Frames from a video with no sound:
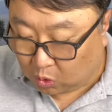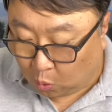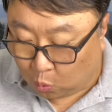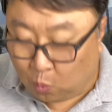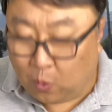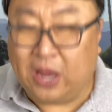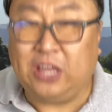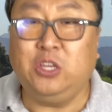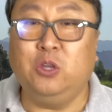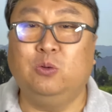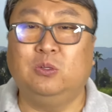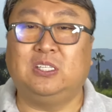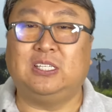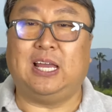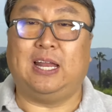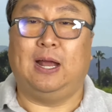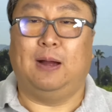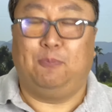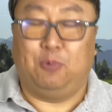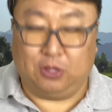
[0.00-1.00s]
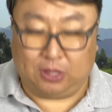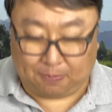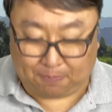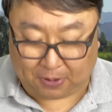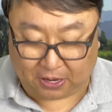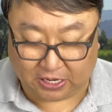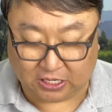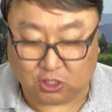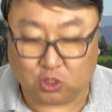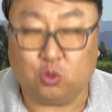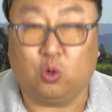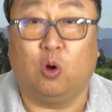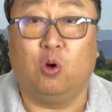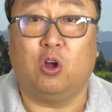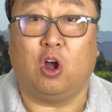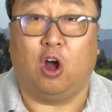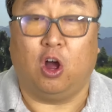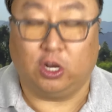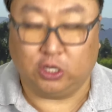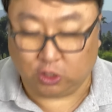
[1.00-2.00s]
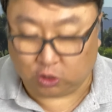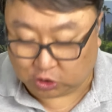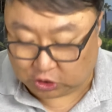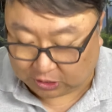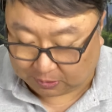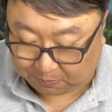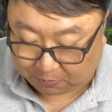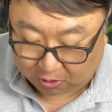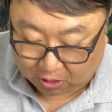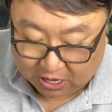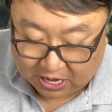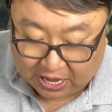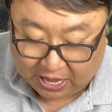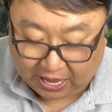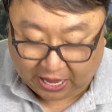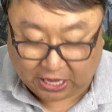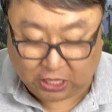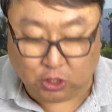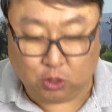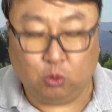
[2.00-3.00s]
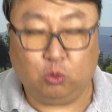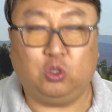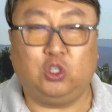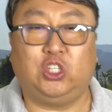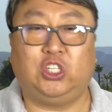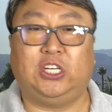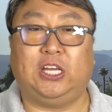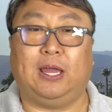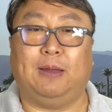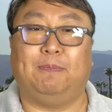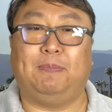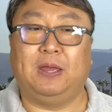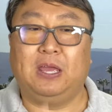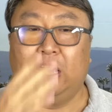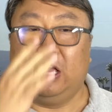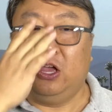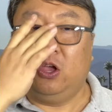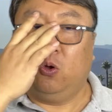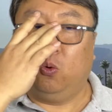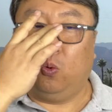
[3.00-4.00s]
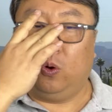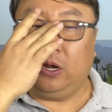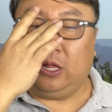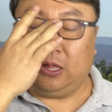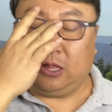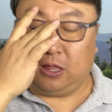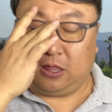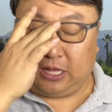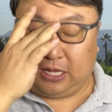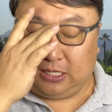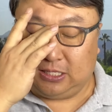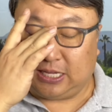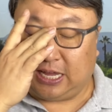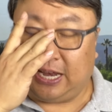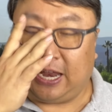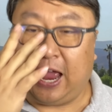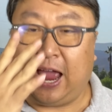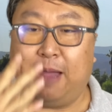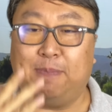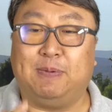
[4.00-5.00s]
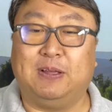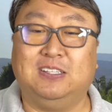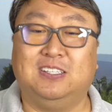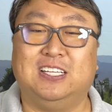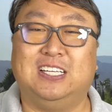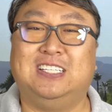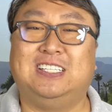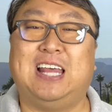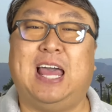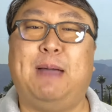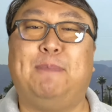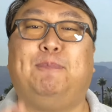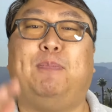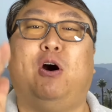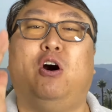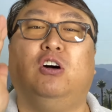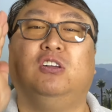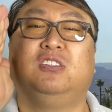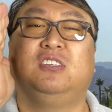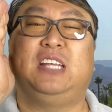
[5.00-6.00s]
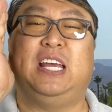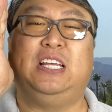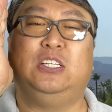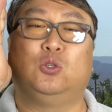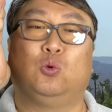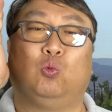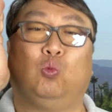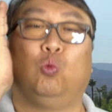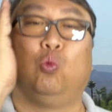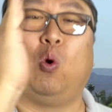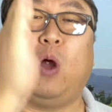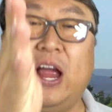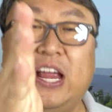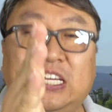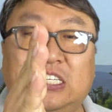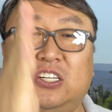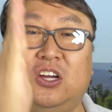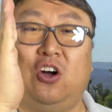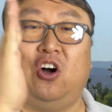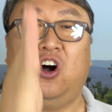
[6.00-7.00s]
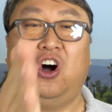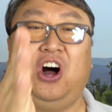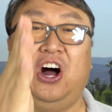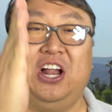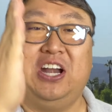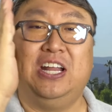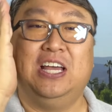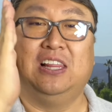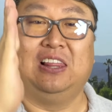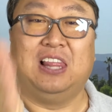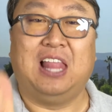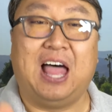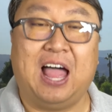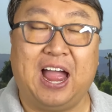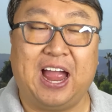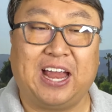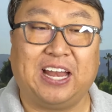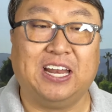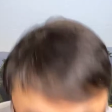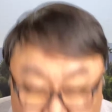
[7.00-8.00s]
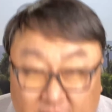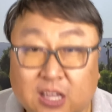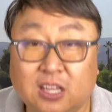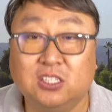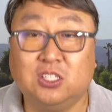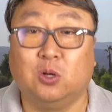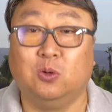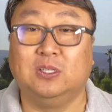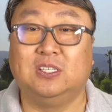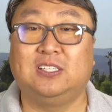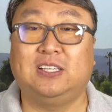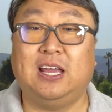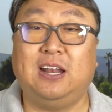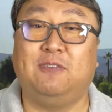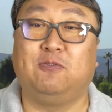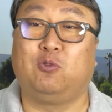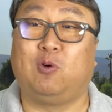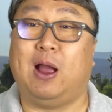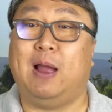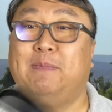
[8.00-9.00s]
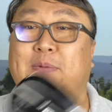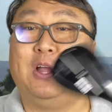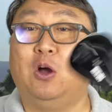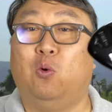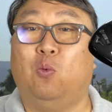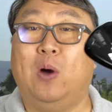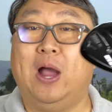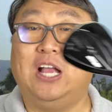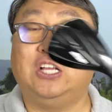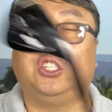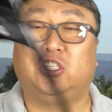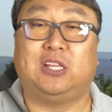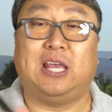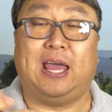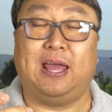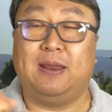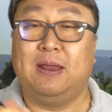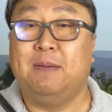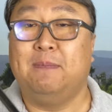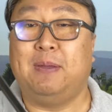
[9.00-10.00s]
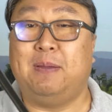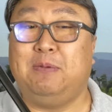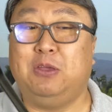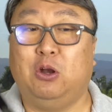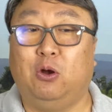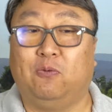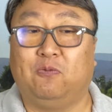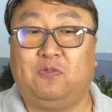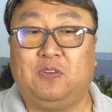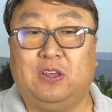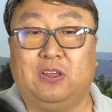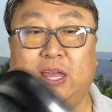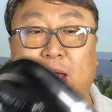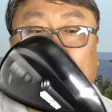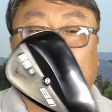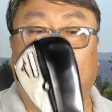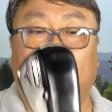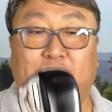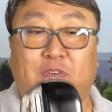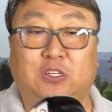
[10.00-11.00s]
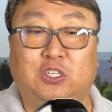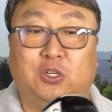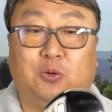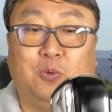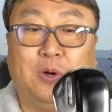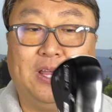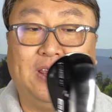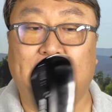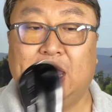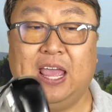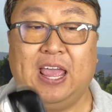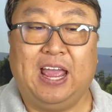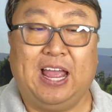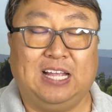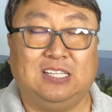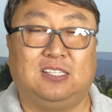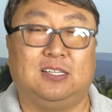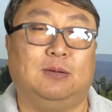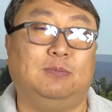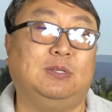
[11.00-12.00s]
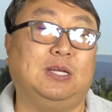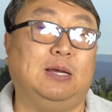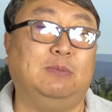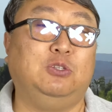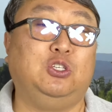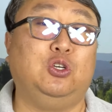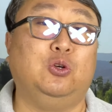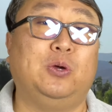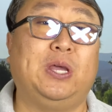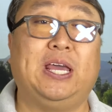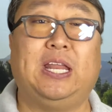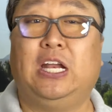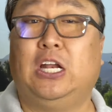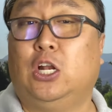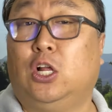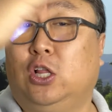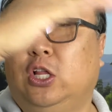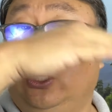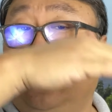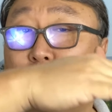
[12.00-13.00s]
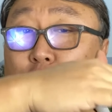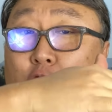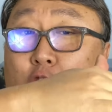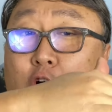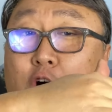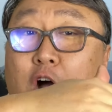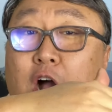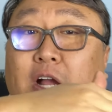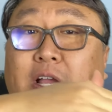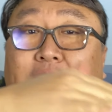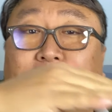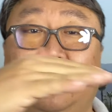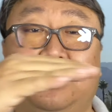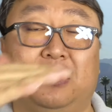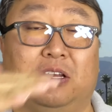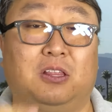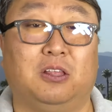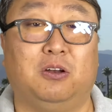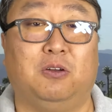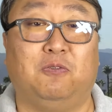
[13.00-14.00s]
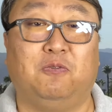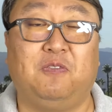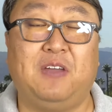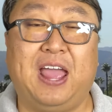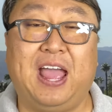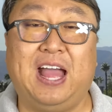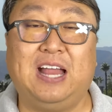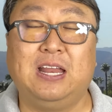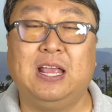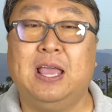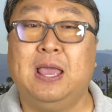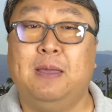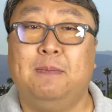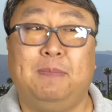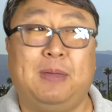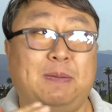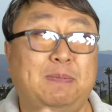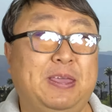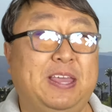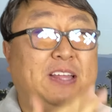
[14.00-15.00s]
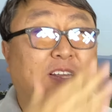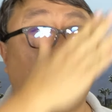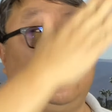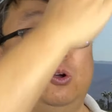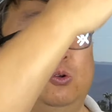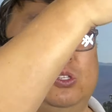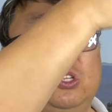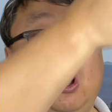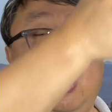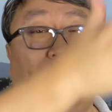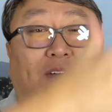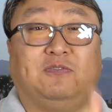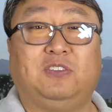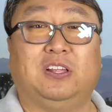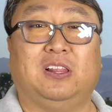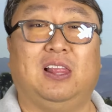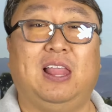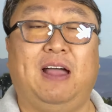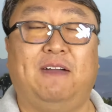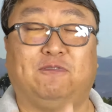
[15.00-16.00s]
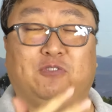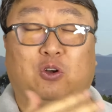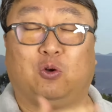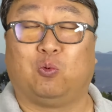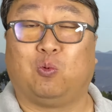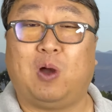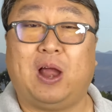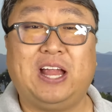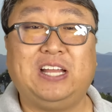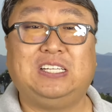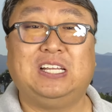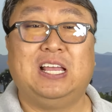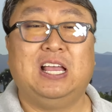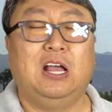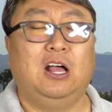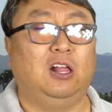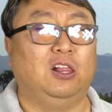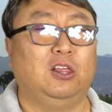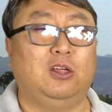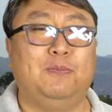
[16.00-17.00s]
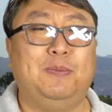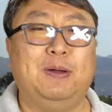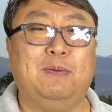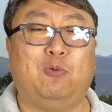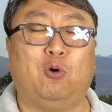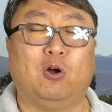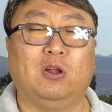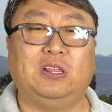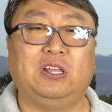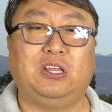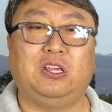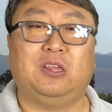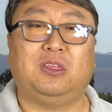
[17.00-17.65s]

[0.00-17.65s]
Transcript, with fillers: when you set up with a putting stroke on your chipper and you chip, one of the things that happens is that ball stays right on line. So instead of grabbing a wedge that maybe you don't feel that proficient with, and sometimes you hit it a little long, hit it a little fat, maybe it goes off to left or right a little bit more than you